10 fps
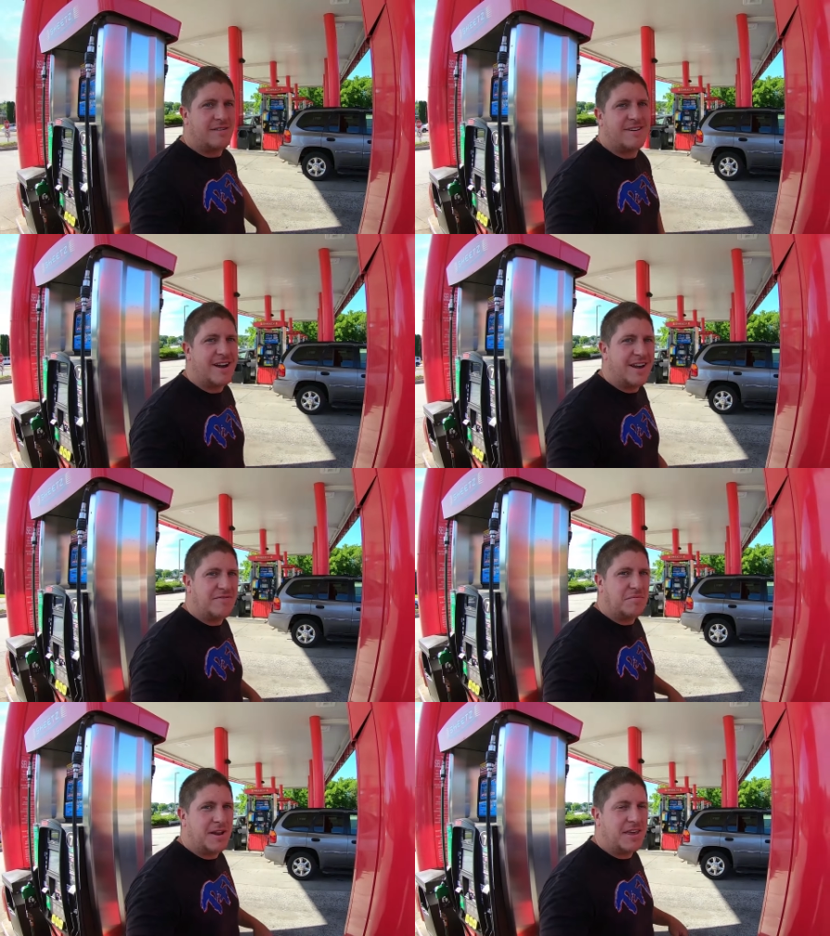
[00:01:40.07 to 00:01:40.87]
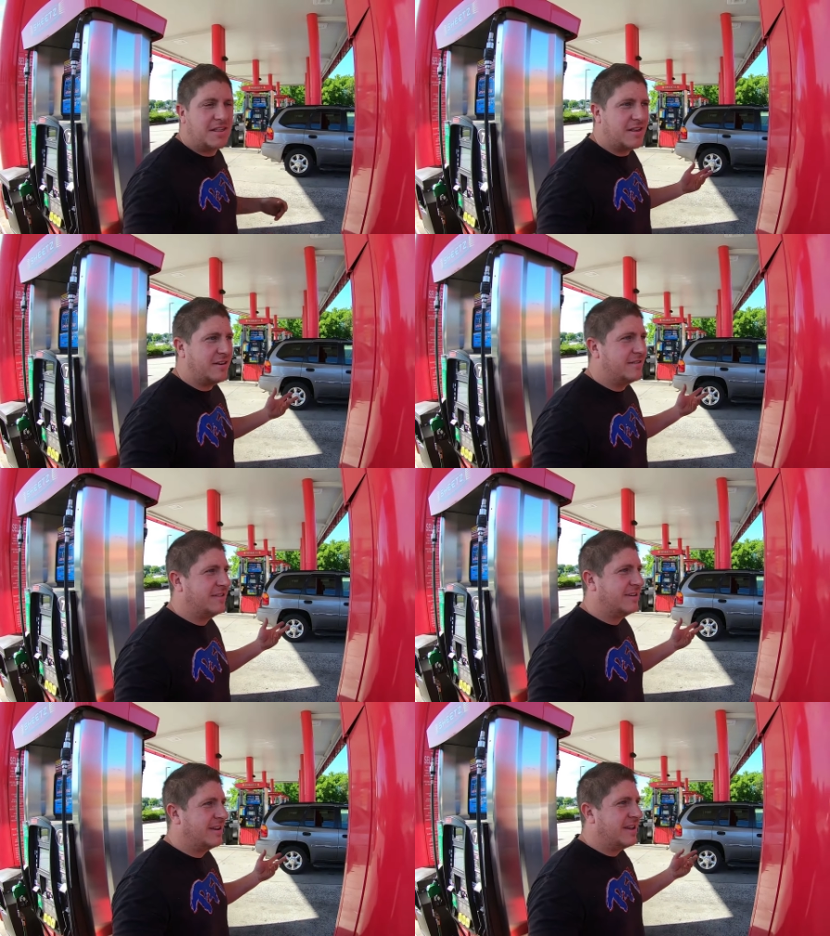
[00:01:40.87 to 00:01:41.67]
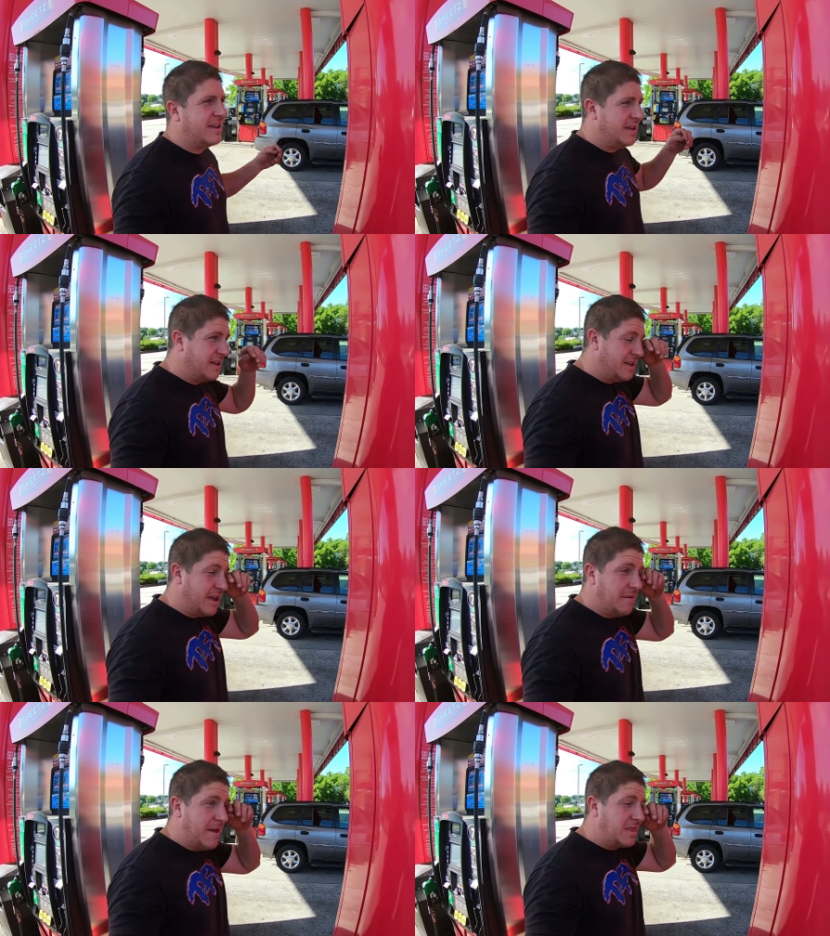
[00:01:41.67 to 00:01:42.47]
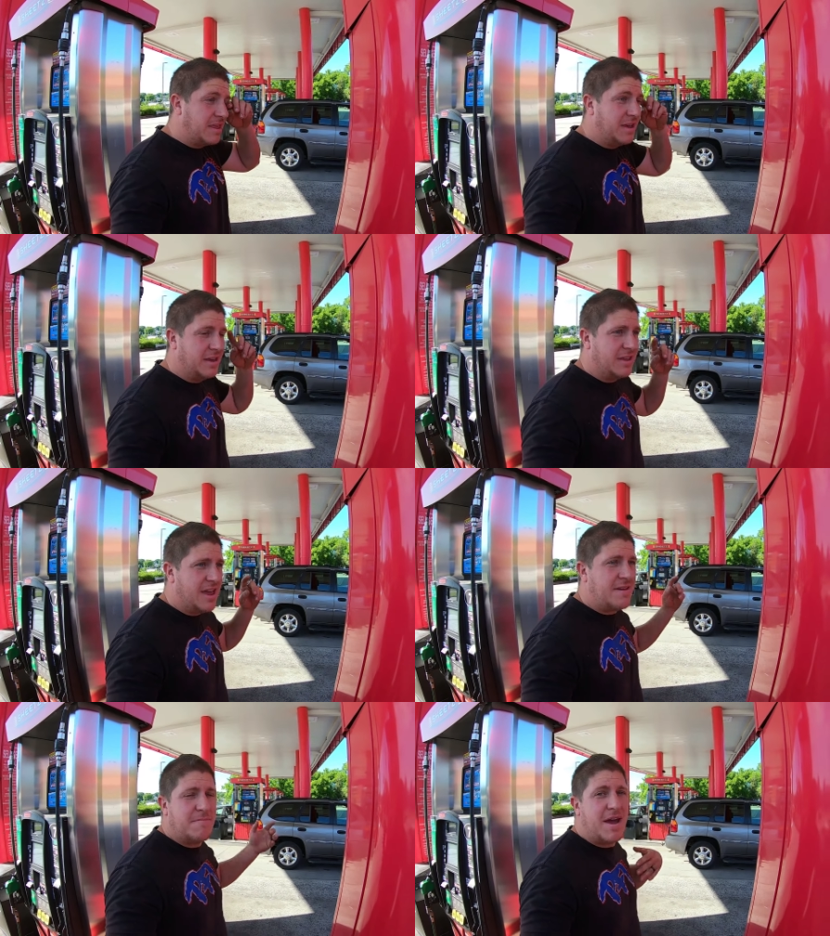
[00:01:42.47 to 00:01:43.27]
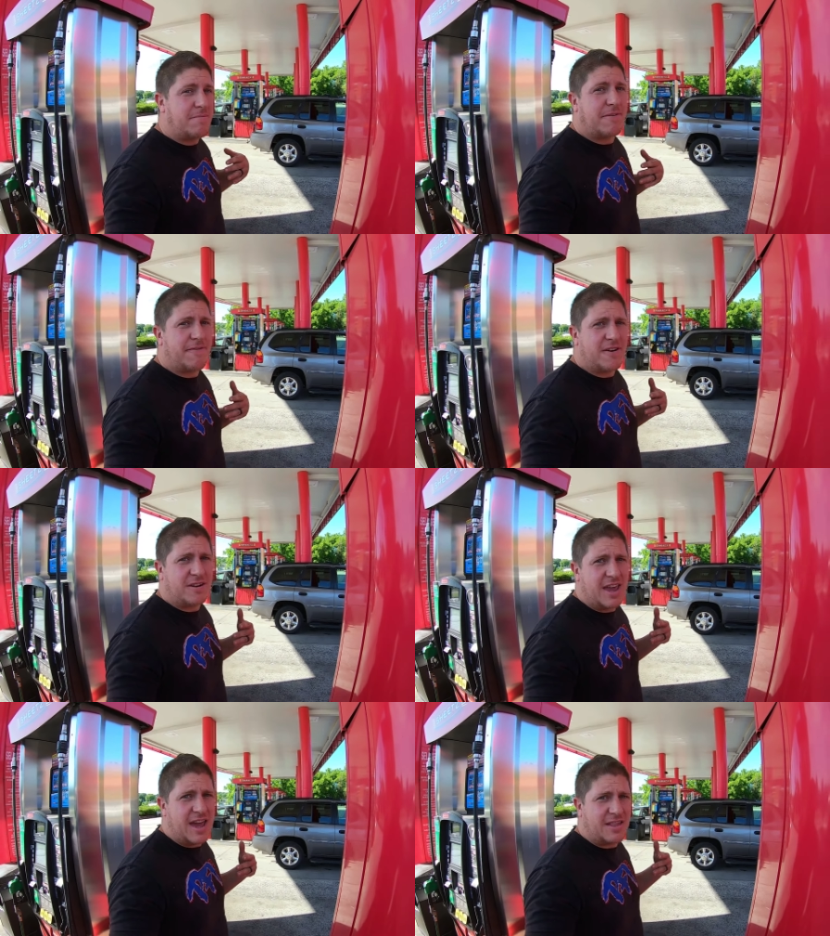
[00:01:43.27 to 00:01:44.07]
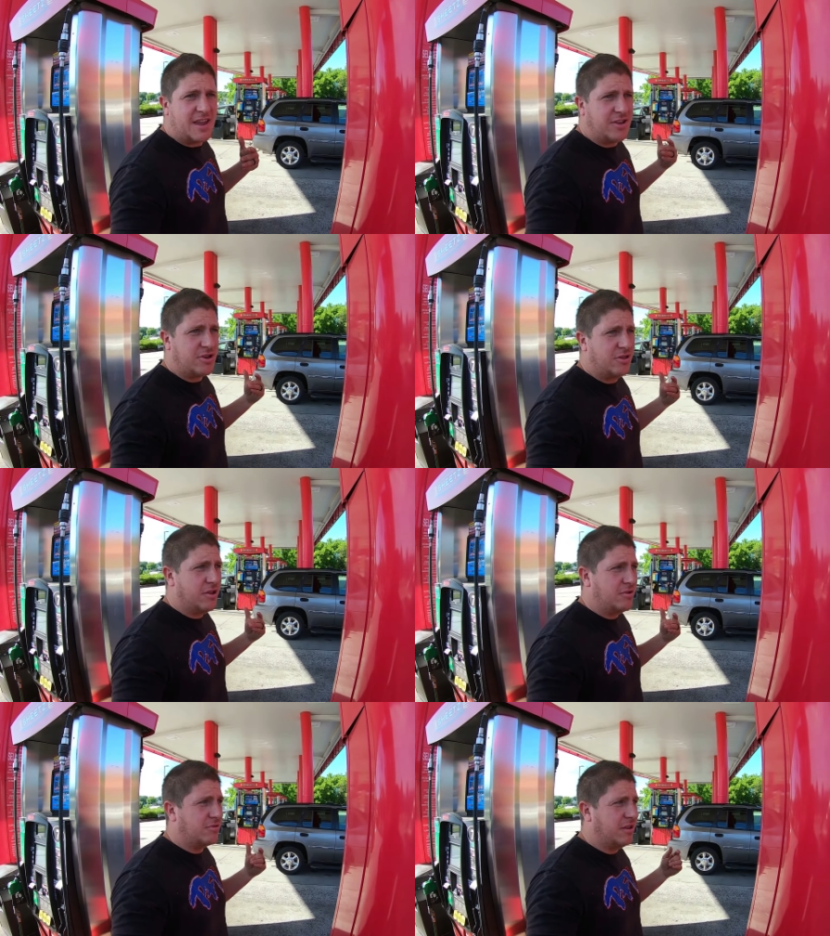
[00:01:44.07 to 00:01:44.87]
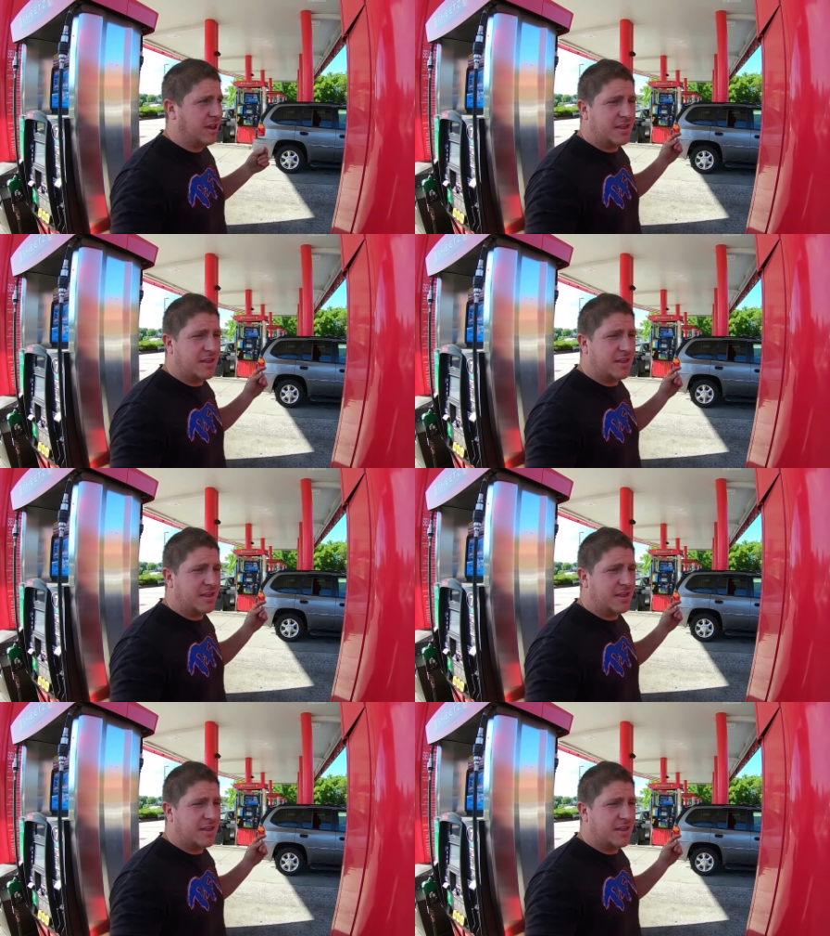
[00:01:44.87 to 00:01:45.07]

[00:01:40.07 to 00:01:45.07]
All right, everybody. So I'm at the at my preferred gas station locally.